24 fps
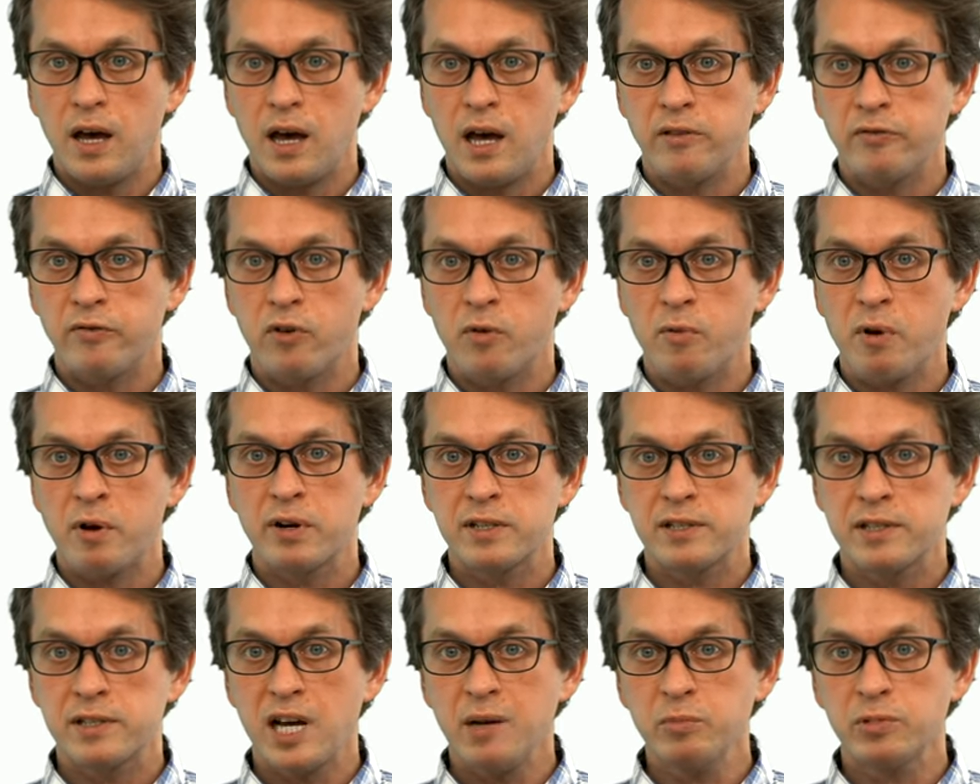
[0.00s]
And from
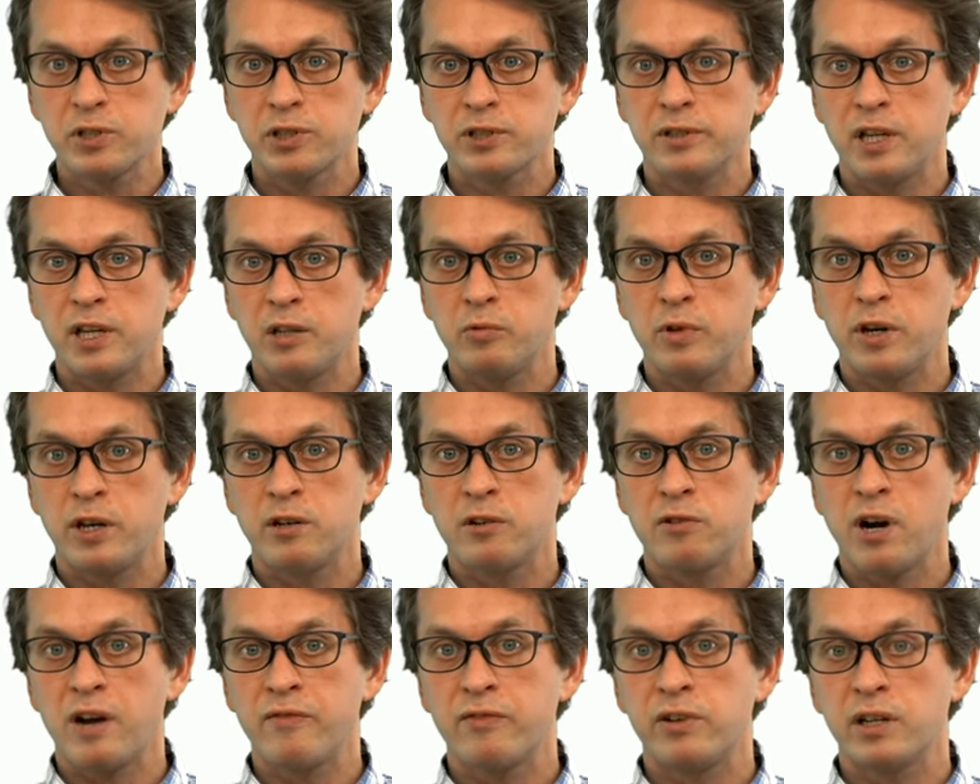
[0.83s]
our assumption that we are
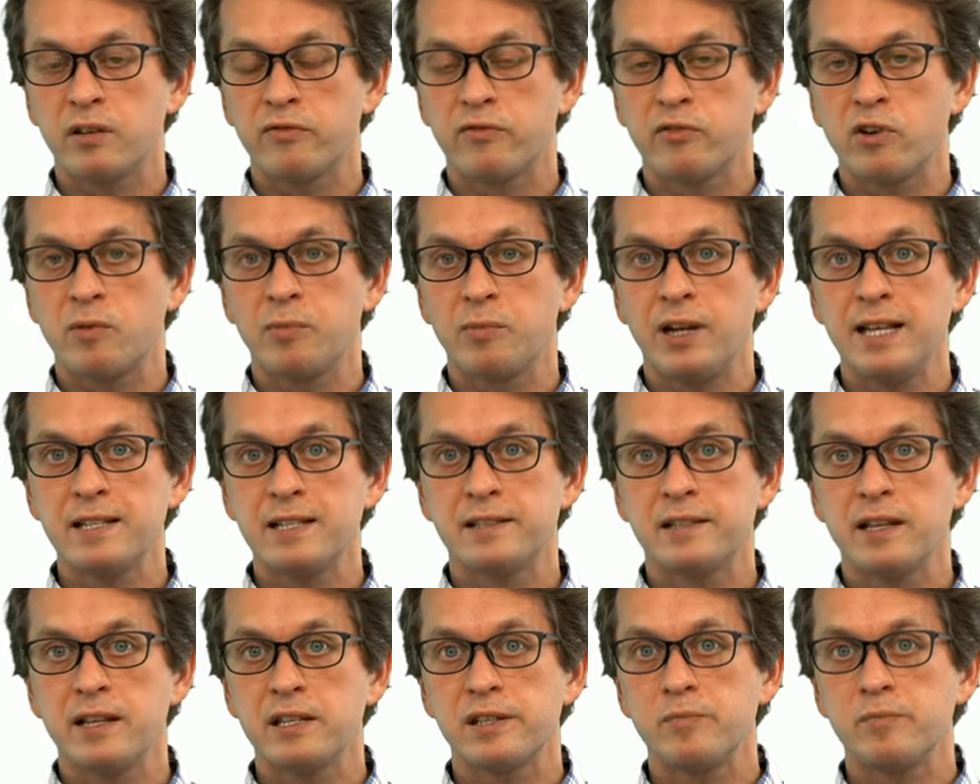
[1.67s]
traveling from
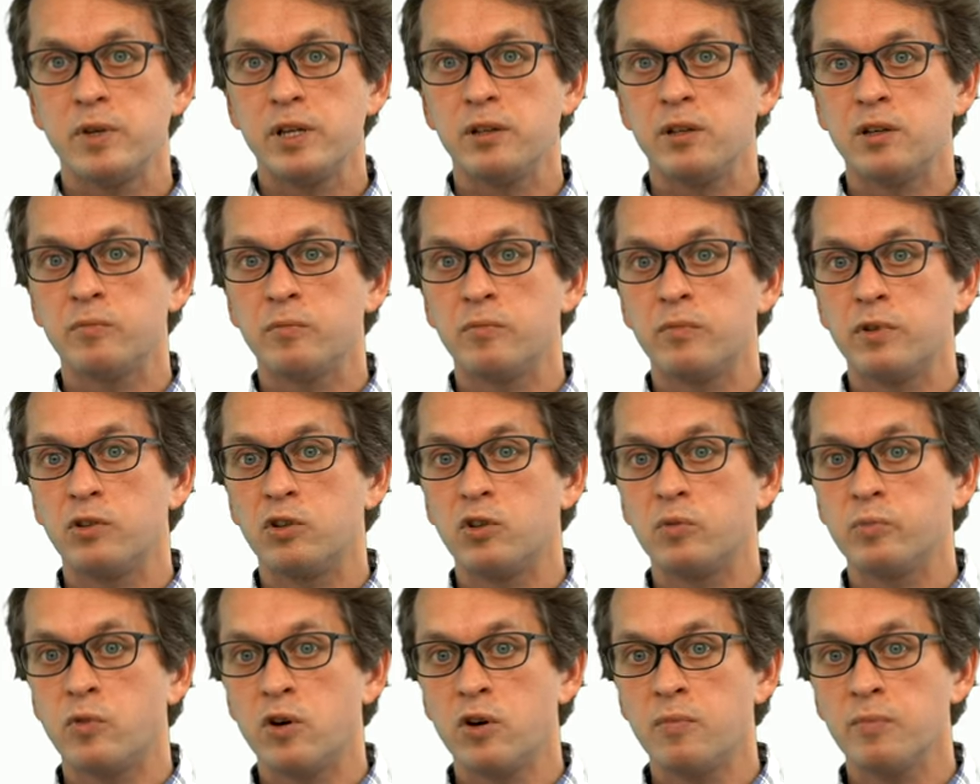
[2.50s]
less dense medium
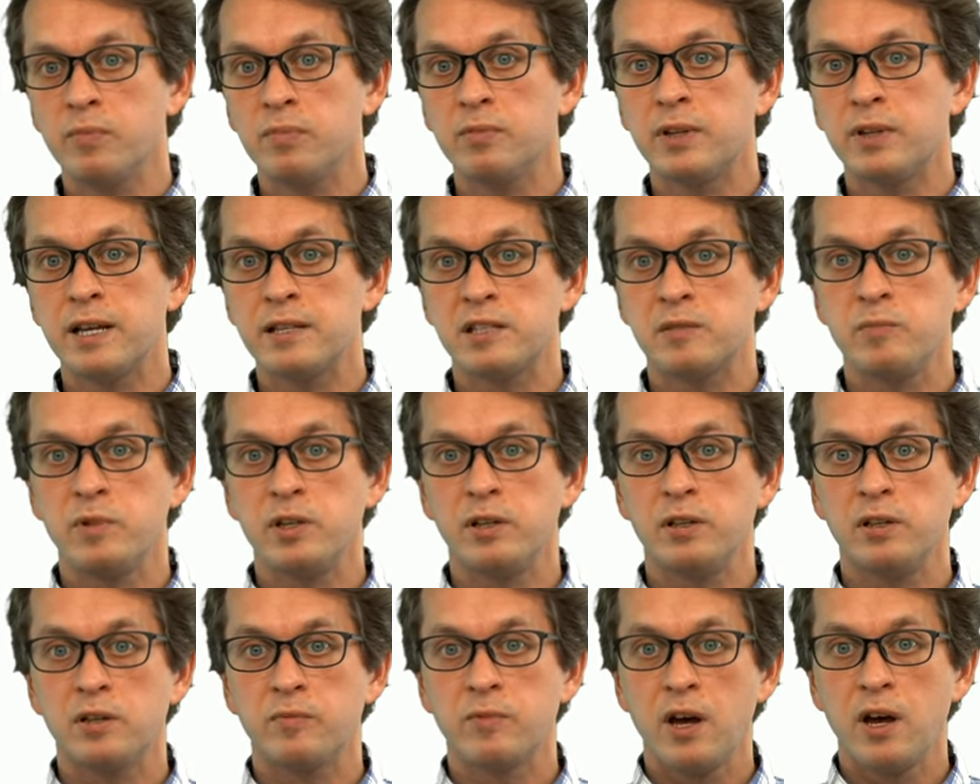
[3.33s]
into more dense
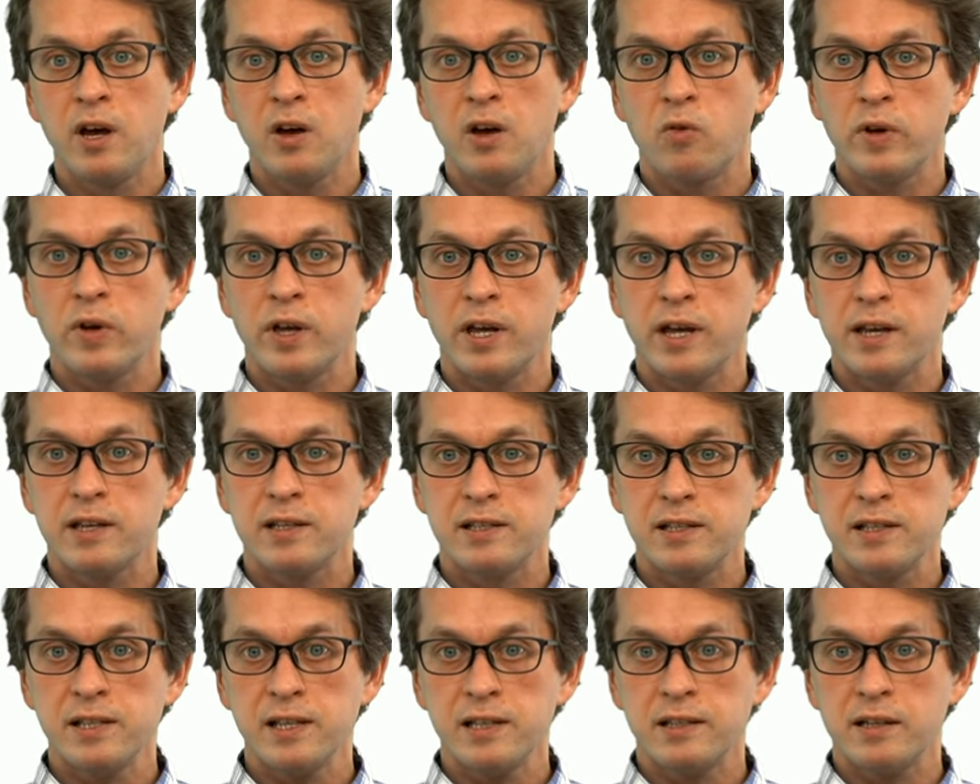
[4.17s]
medium, we
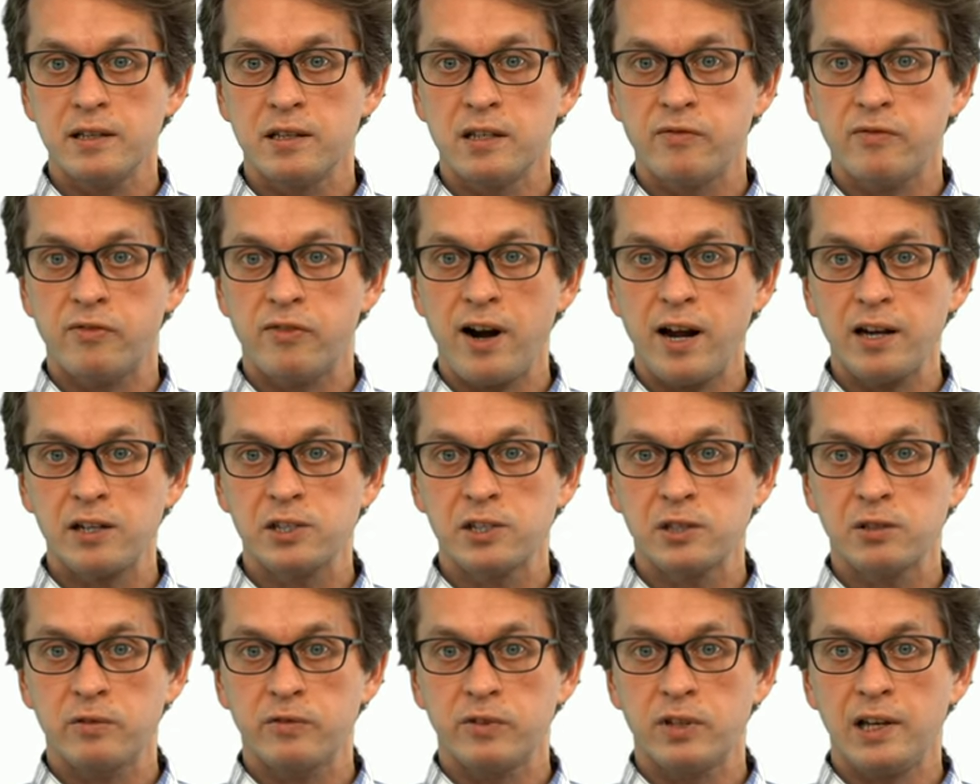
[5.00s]
can see that the
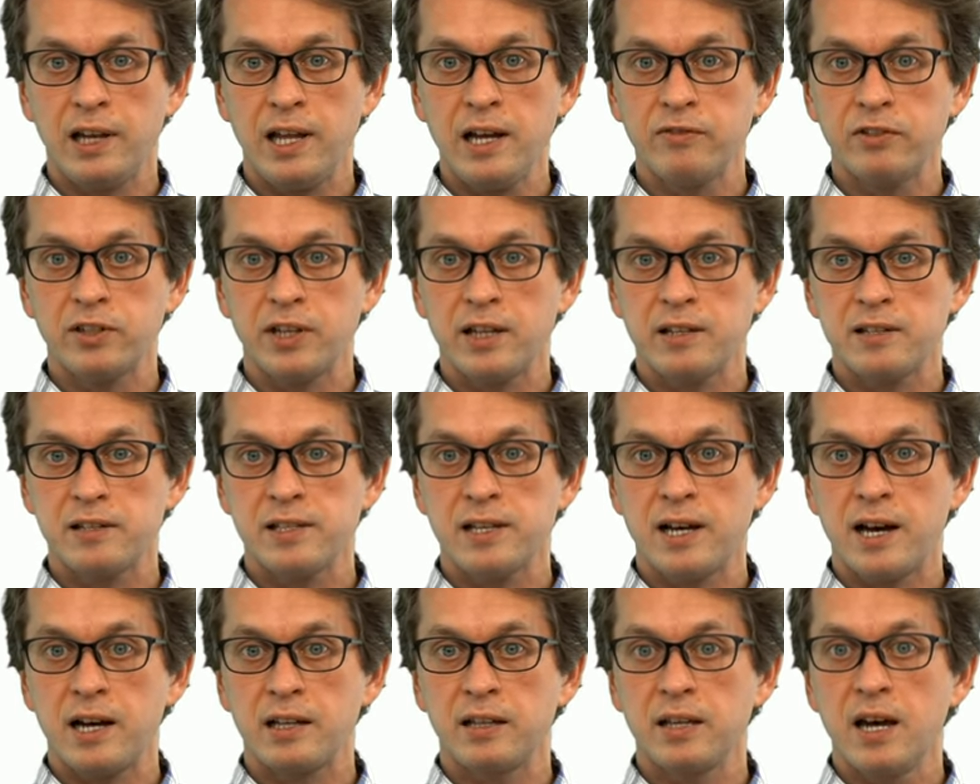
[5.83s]
fraction of the left-hand
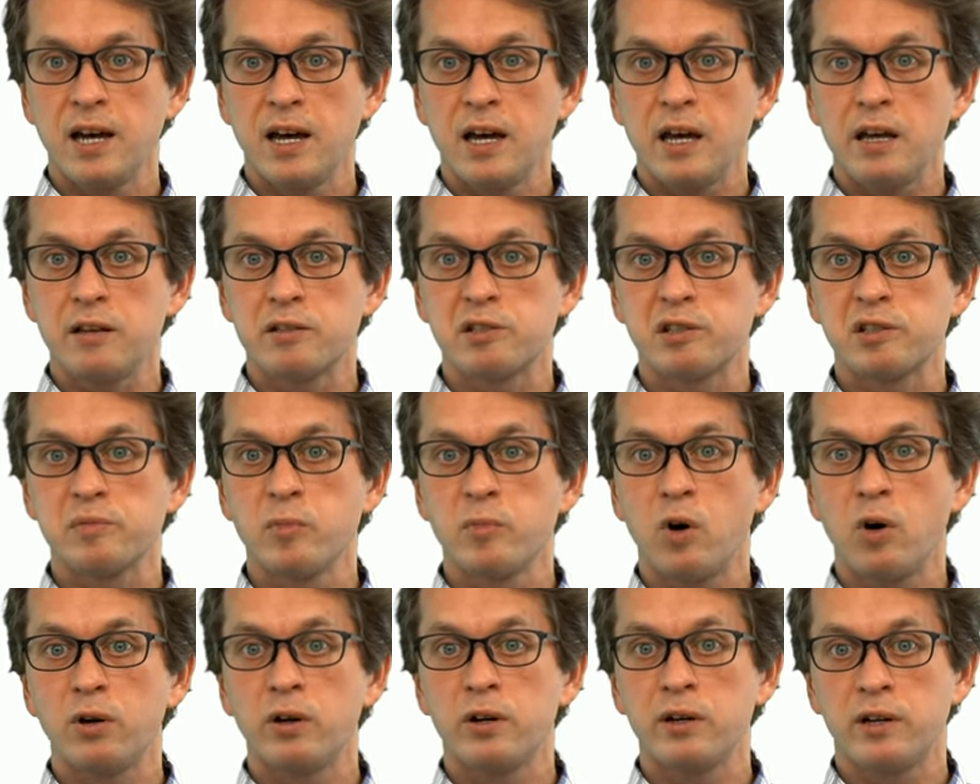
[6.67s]
side is
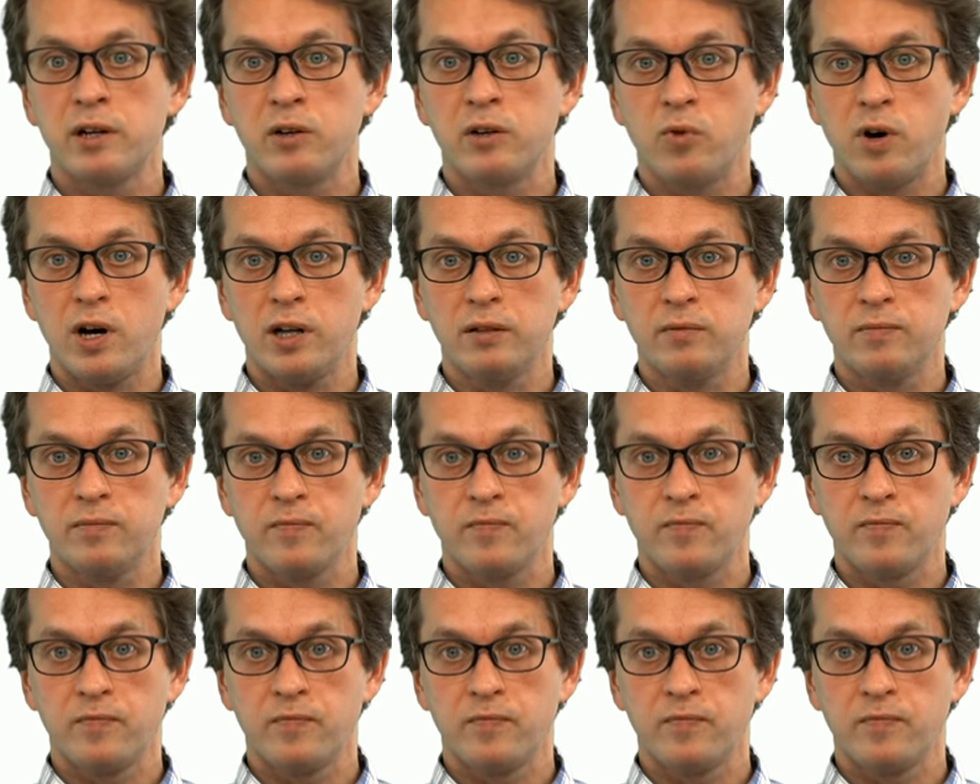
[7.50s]
smaller than 1.